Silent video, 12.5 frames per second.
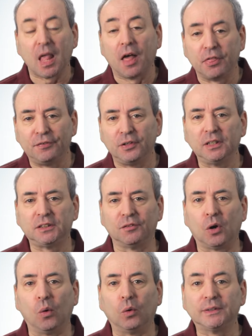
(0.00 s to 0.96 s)
The first,
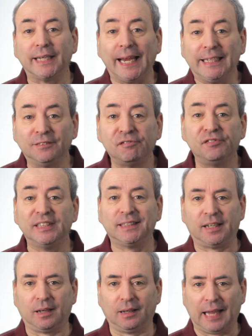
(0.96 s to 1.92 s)
of course, is
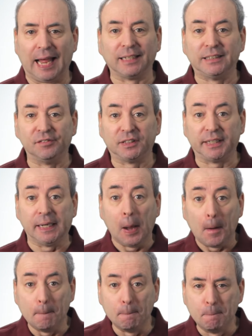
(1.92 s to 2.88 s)
physical activity,
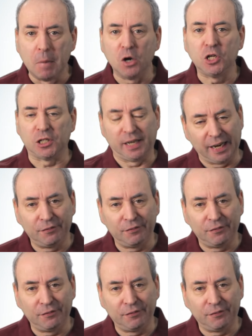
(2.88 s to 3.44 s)
motion.